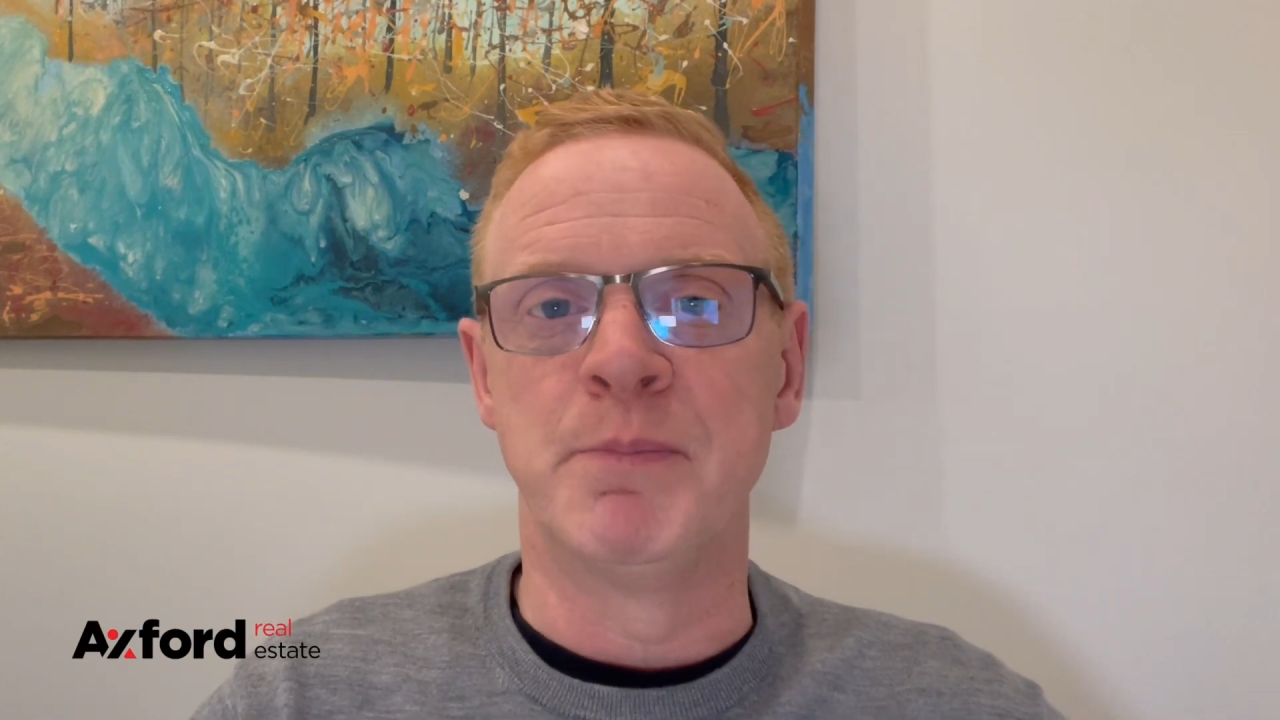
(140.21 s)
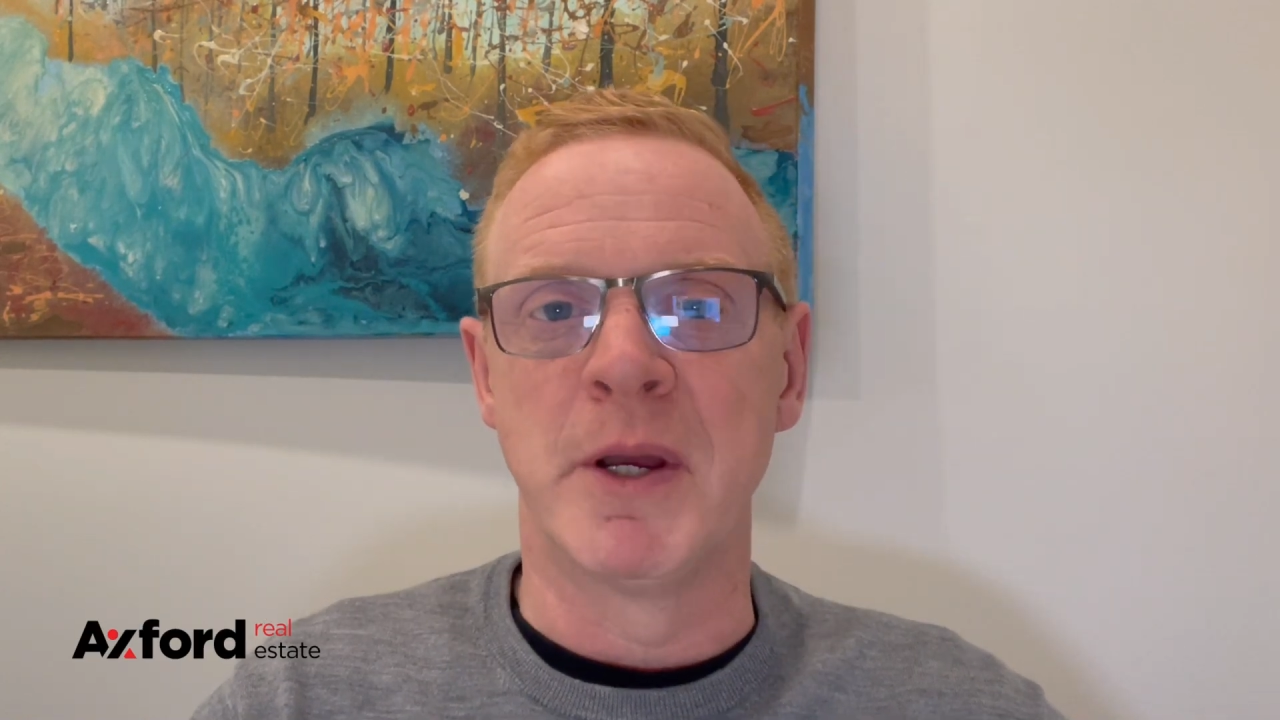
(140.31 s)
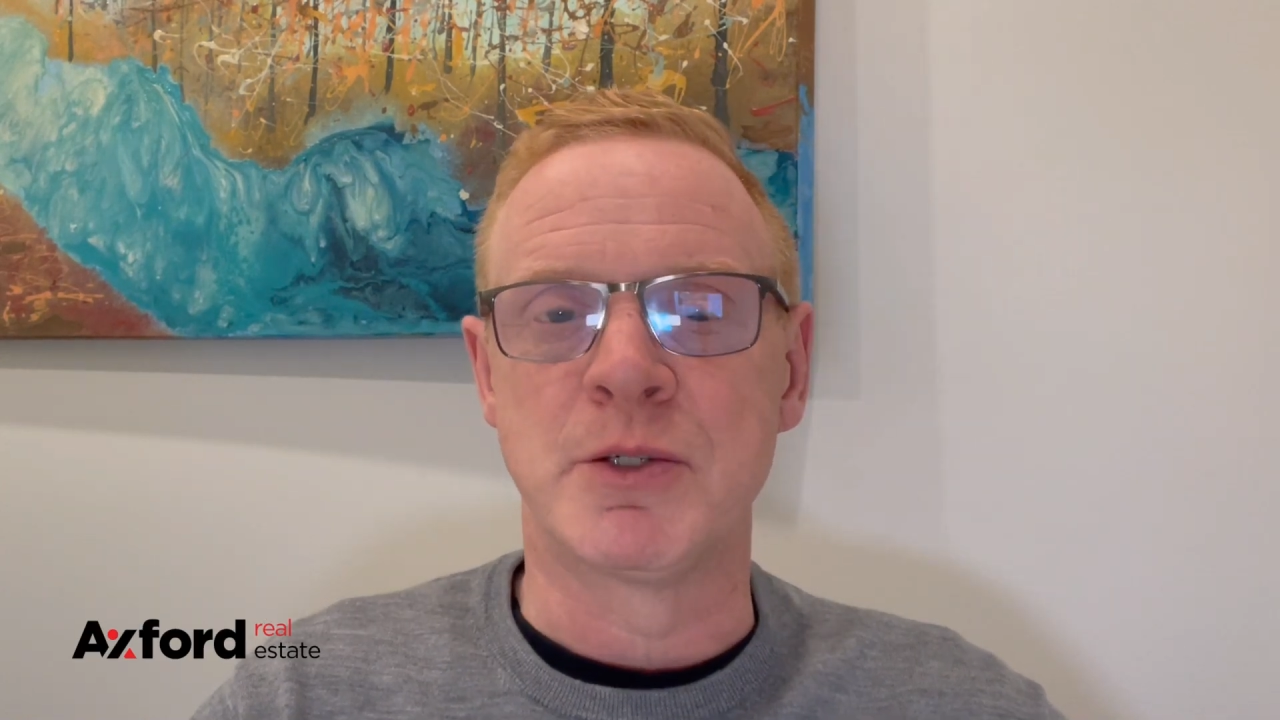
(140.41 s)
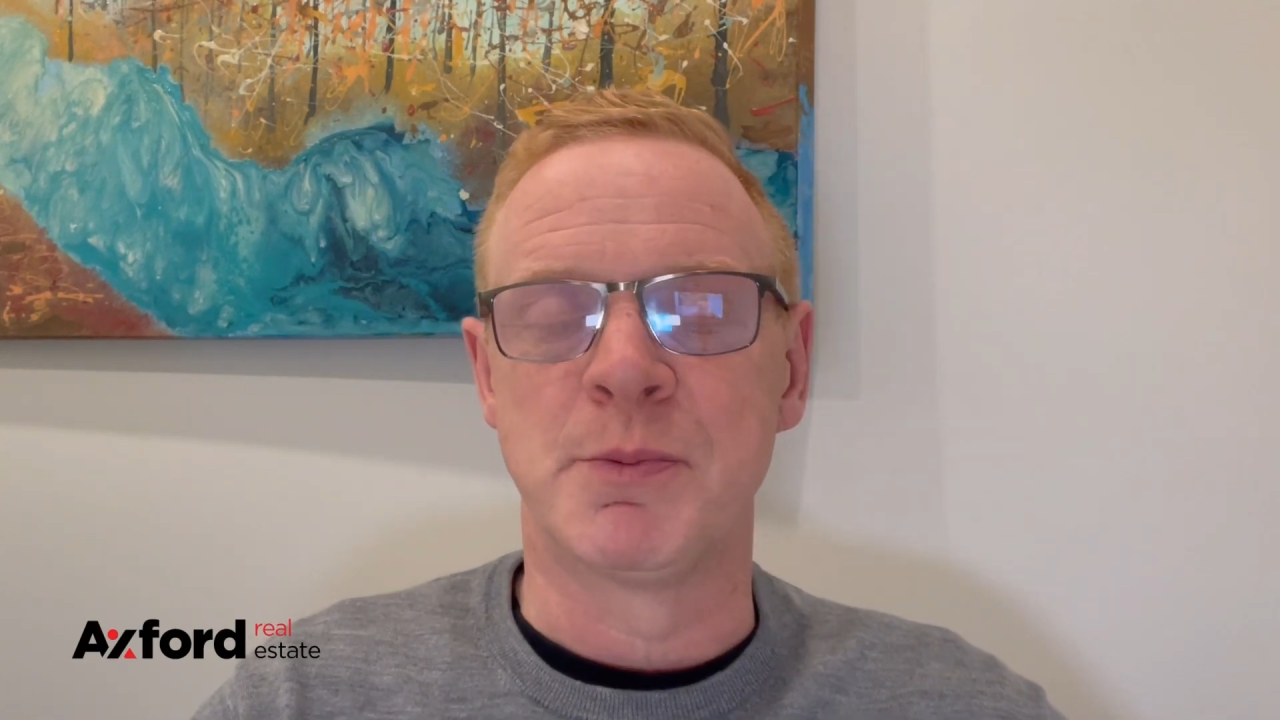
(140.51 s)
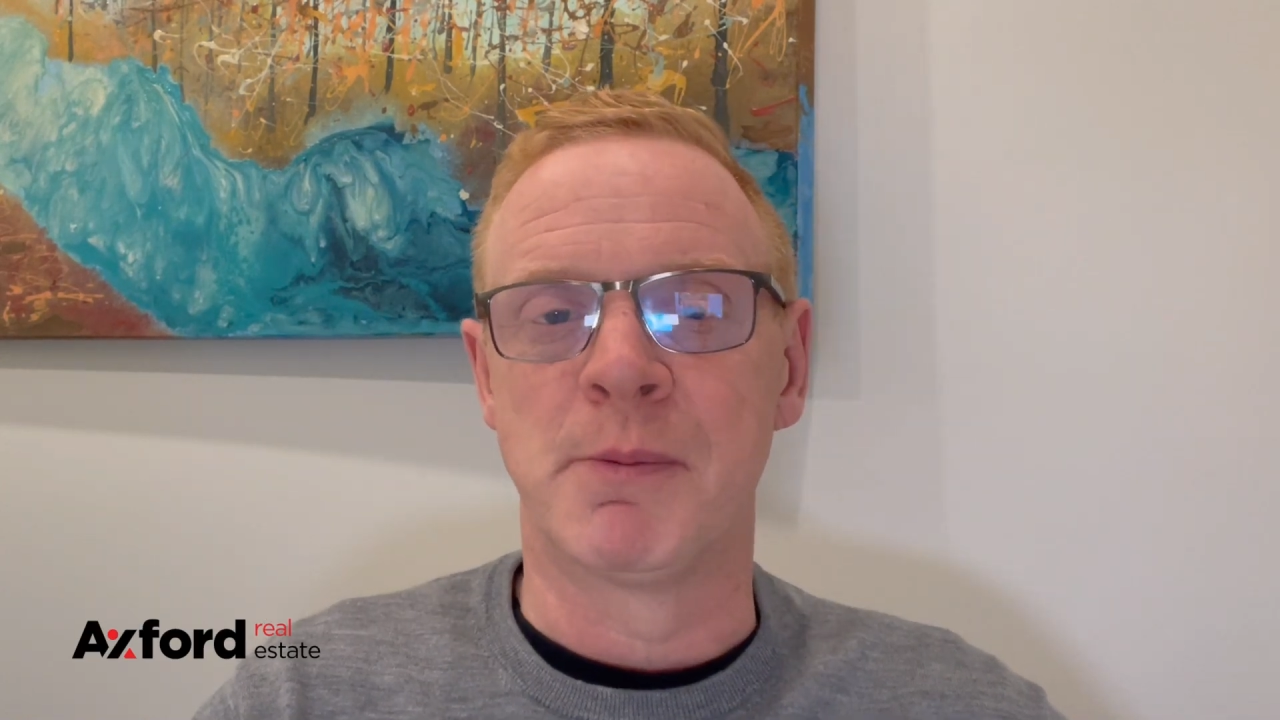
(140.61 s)

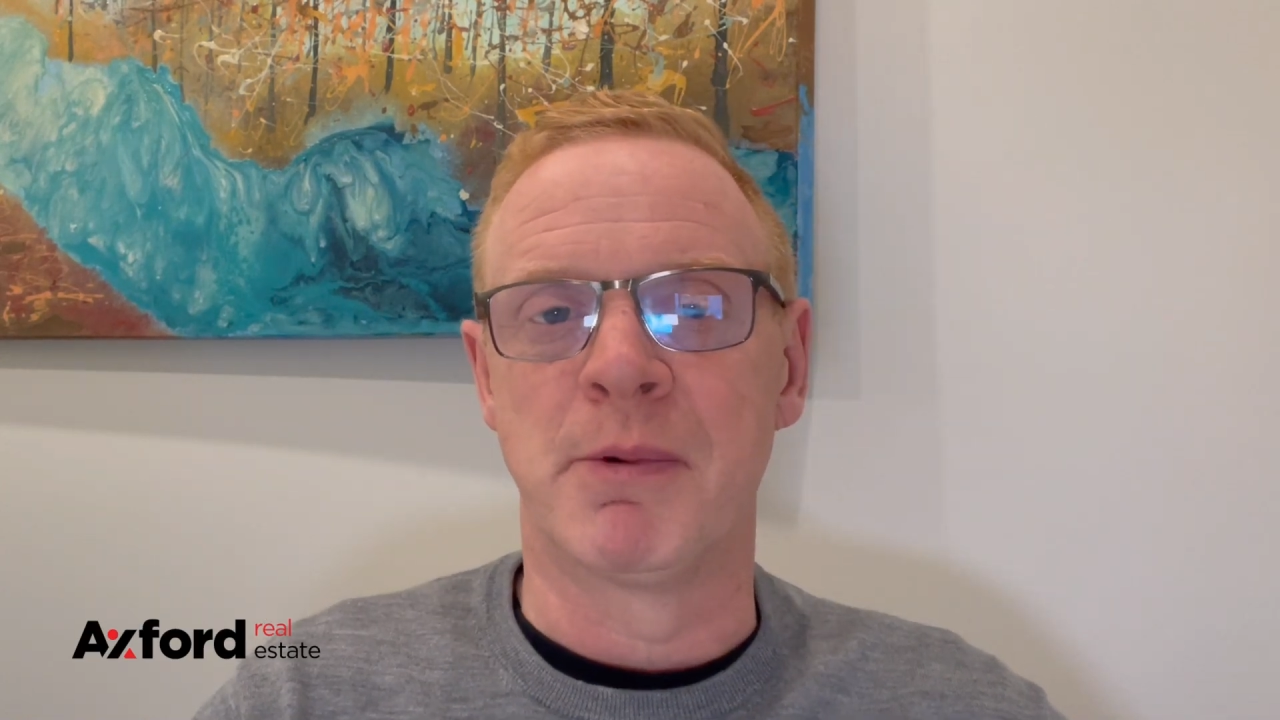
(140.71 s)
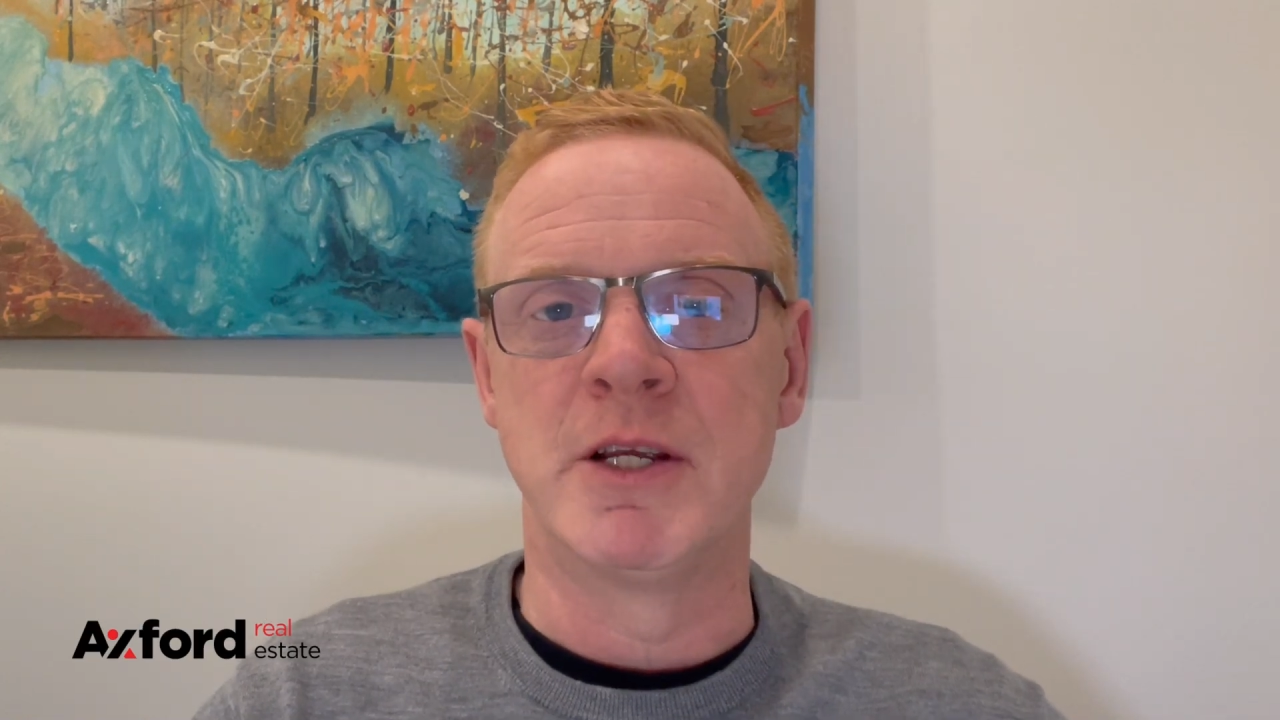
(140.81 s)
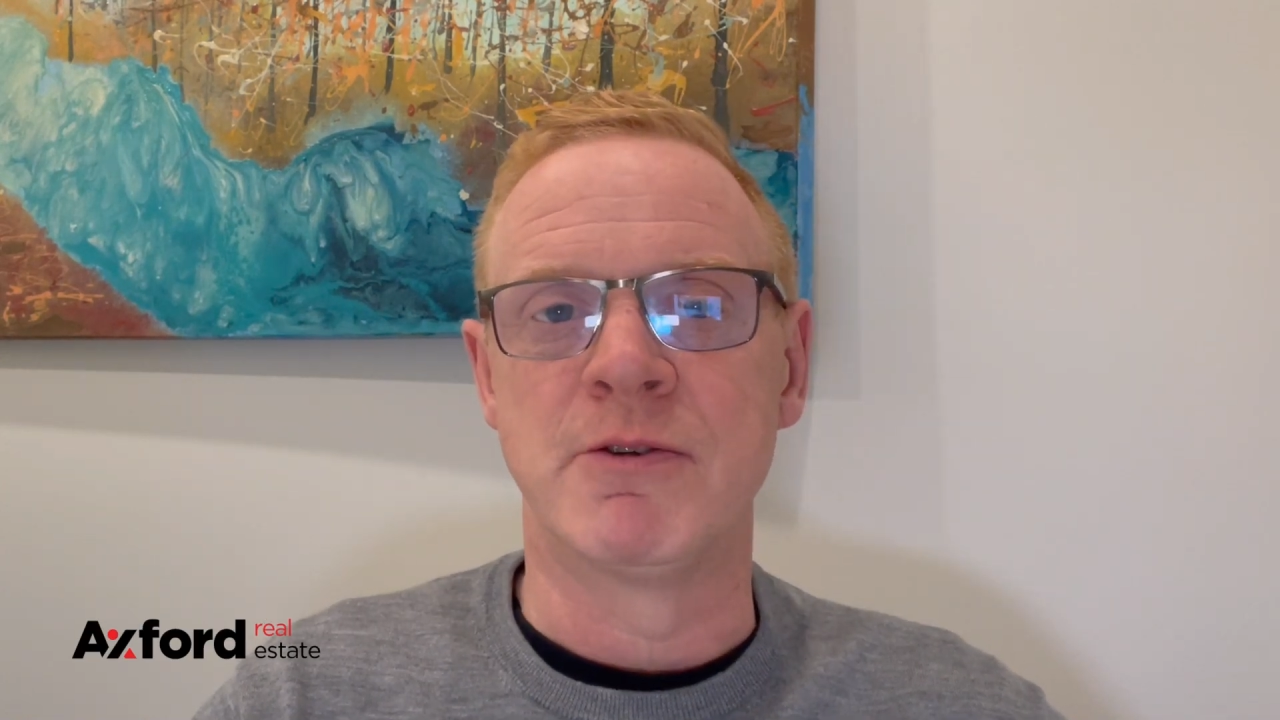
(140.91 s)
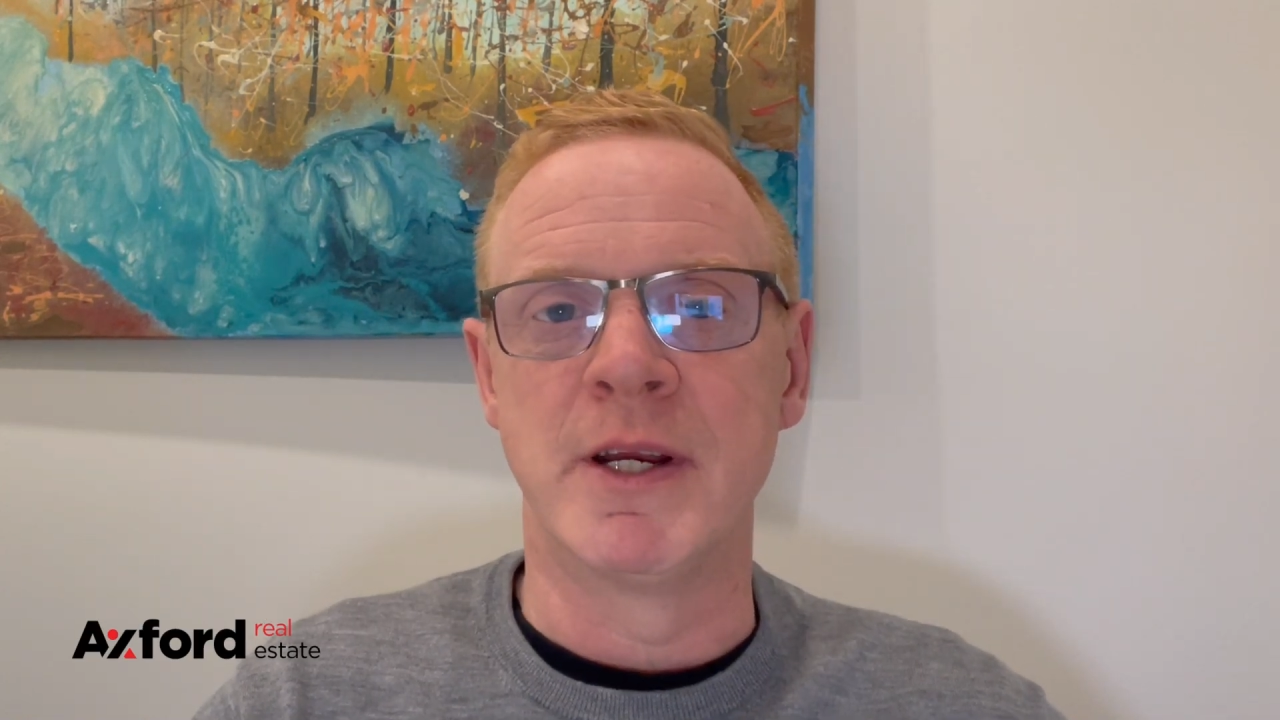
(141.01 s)
benchmark price